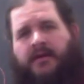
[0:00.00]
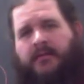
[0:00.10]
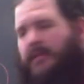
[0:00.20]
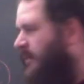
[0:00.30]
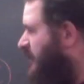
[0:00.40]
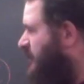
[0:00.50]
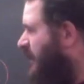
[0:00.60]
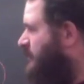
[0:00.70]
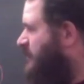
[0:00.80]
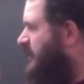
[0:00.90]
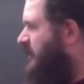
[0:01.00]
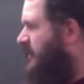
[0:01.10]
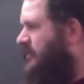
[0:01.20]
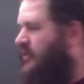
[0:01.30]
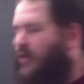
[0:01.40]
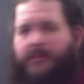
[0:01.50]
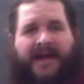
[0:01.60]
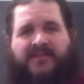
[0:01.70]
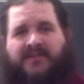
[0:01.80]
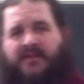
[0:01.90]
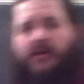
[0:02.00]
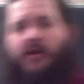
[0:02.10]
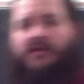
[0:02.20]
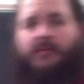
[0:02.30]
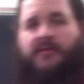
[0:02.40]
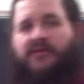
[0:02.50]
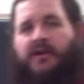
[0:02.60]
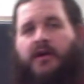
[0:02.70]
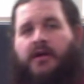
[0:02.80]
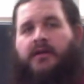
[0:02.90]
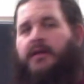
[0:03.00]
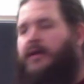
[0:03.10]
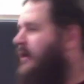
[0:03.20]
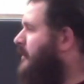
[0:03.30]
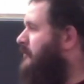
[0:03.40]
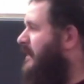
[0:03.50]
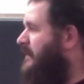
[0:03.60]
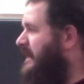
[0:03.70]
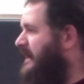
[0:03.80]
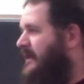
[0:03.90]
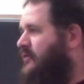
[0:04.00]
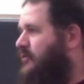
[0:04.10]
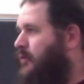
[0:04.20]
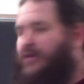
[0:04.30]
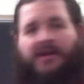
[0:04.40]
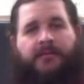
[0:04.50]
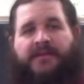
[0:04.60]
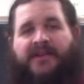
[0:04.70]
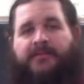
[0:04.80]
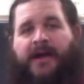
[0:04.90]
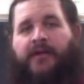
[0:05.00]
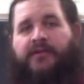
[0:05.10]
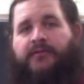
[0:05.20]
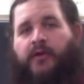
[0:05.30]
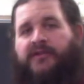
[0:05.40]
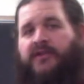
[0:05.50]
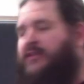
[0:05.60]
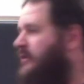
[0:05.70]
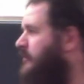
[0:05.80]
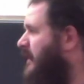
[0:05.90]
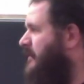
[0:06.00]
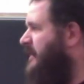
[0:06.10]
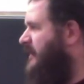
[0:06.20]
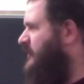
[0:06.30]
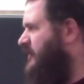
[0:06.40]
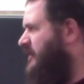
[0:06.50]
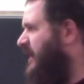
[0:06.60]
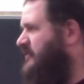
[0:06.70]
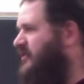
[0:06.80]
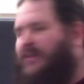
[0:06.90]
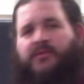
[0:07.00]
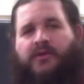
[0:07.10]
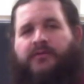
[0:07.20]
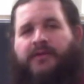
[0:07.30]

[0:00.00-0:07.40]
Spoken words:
Maybe this object is so massive that it hardly moves at all. Maybe it's rooted in place by other forces. Maybe it's attached to some sort of